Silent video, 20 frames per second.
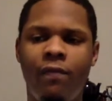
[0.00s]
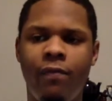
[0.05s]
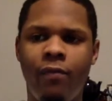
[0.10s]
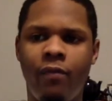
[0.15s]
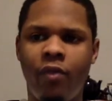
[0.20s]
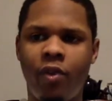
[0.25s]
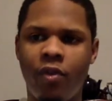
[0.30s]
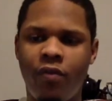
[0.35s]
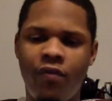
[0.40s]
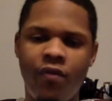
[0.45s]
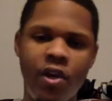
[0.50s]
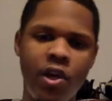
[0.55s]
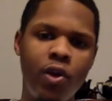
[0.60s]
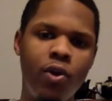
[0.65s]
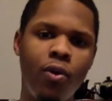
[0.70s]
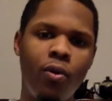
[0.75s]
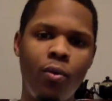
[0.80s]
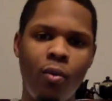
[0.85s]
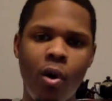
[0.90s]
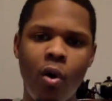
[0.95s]

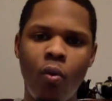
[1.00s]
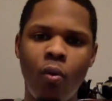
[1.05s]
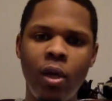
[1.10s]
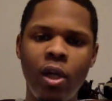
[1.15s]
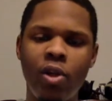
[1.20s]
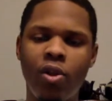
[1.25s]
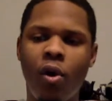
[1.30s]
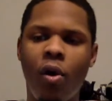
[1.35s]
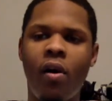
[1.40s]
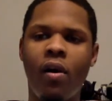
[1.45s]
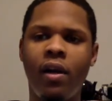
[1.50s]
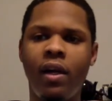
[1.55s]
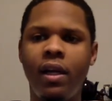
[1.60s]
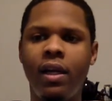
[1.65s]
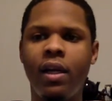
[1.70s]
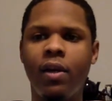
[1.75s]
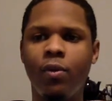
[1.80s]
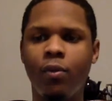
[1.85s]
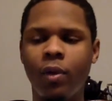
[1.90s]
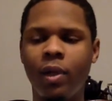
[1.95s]
fulfilled what we thought he
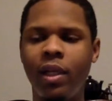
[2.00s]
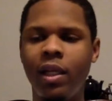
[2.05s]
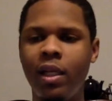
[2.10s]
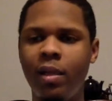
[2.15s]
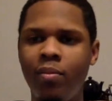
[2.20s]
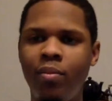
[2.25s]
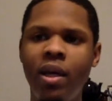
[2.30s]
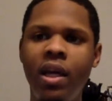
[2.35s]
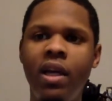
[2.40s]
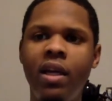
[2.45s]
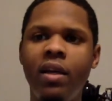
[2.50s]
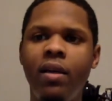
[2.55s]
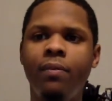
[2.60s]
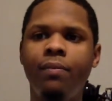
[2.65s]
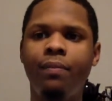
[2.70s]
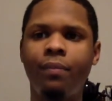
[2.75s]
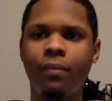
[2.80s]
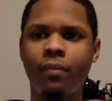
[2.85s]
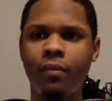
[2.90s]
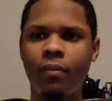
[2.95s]
can really be
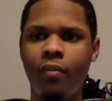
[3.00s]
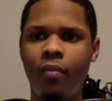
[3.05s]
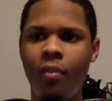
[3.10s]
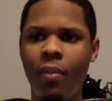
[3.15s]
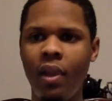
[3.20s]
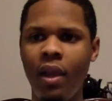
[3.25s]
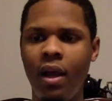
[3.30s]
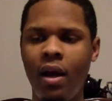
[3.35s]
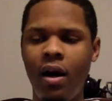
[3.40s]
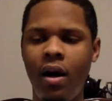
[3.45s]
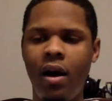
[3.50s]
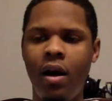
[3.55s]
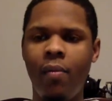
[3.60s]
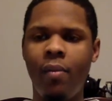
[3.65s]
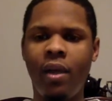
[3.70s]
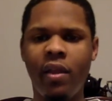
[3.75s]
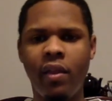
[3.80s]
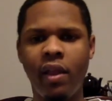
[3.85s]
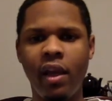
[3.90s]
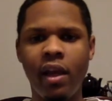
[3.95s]

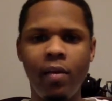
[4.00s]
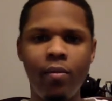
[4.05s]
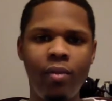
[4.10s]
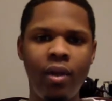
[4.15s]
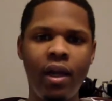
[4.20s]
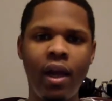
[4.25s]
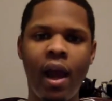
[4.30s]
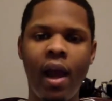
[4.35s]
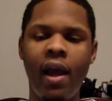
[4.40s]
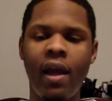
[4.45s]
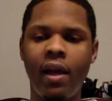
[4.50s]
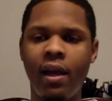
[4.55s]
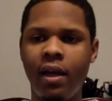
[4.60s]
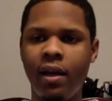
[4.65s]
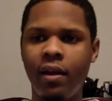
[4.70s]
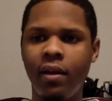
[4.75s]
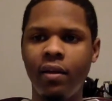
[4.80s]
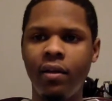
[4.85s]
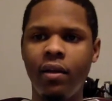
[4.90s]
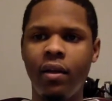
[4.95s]
in the NBA.
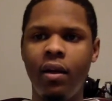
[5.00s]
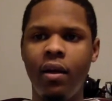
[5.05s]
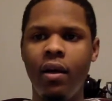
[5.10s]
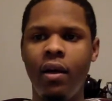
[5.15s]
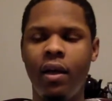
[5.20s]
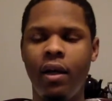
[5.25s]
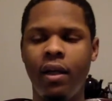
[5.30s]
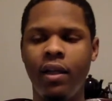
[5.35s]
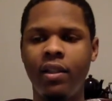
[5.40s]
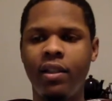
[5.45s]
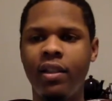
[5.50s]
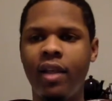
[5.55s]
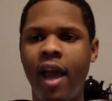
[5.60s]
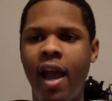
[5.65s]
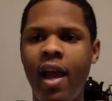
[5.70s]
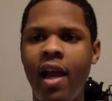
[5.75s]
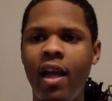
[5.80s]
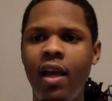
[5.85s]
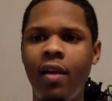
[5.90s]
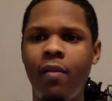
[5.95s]
And his
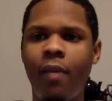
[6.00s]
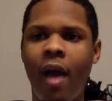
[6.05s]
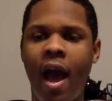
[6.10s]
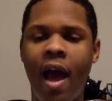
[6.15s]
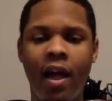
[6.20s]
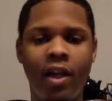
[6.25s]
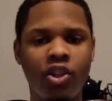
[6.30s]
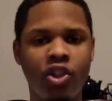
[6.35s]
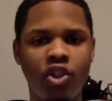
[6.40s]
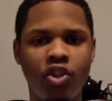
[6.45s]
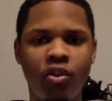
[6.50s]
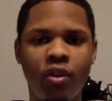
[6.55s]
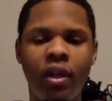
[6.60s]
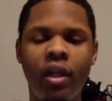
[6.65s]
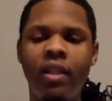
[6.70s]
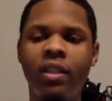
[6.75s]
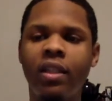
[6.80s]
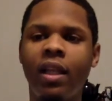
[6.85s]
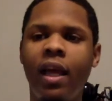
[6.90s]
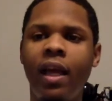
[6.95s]
game has
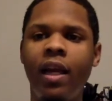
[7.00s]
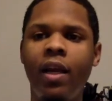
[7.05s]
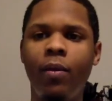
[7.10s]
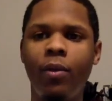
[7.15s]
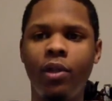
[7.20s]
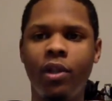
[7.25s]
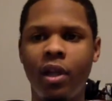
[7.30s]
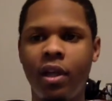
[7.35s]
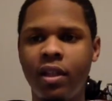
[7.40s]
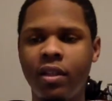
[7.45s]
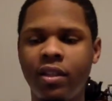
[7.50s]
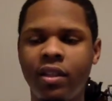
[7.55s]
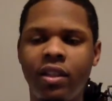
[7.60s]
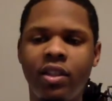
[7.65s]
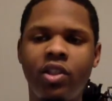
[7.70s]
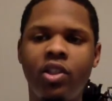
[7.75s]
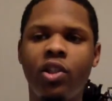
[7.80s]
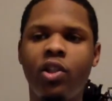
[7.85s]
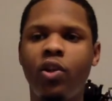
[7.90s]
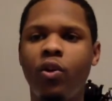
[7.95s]
translated with the
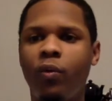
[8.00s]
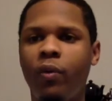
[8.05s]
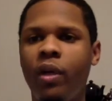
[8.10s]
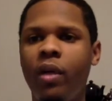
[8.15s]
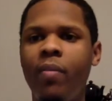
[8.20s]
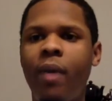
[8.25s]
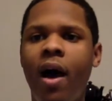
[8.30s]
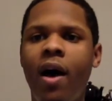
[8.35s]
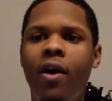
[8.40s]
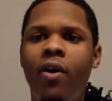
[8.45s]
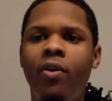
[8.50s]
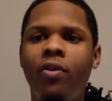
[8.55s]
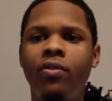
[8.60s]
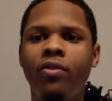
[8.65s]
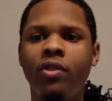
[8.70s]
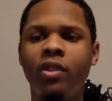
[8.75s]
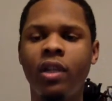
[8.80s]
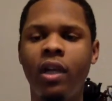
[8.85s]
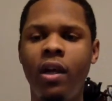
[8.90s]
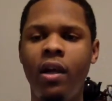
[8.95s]
assists and the
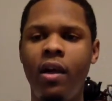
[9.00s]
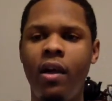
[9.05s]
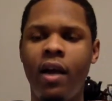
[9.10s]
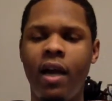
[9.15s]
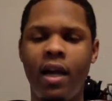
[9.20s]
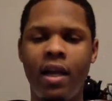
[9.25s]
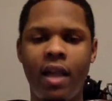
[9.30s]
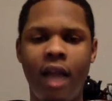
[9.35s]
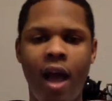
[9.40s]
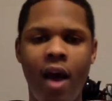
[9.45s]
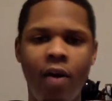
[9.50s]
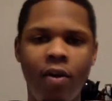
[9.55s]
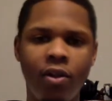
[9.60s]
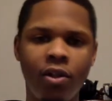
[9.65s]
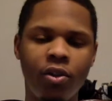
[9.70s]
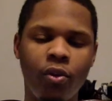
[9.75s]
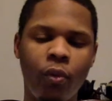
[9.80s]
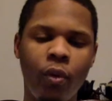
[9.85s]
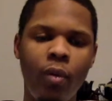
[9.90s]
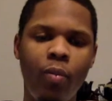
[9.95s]
rebounds and now the
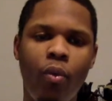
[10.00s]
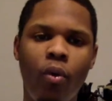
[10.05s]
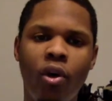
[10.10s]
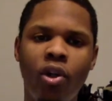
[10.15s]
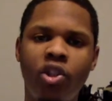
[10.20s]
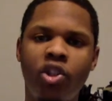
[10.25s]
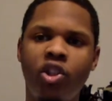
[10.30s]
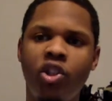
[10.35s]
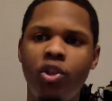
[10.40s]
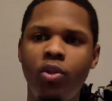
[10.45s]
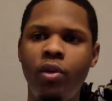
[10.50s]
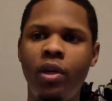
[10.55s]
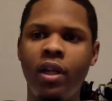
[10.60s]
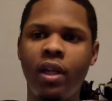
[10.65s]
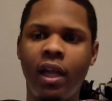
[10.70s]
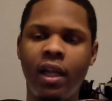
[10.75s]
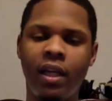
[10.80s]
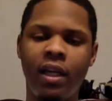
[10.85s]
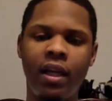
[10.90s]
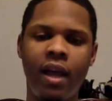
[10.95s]
three-point shooting
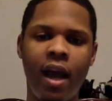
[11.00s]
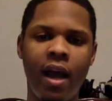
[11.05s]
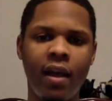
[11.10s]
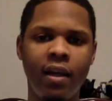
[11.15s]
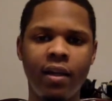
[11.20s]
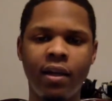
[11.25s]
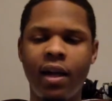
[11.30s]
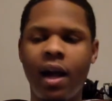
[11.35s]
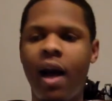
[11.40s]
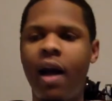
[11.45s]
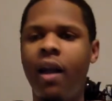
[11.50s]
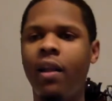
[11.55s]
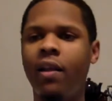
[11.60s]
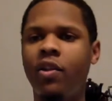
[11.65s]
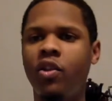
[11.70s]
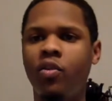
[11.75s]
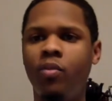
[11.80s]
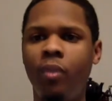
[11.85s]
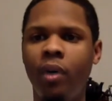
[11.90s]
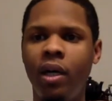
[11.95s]
like he had in
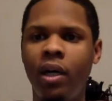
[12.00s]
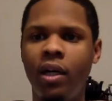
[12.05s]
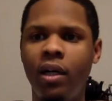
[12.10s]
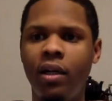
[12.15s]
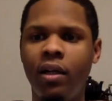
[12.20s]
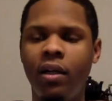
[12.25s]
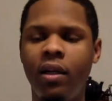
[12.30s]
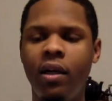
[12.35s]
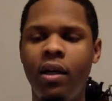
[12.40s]
college, but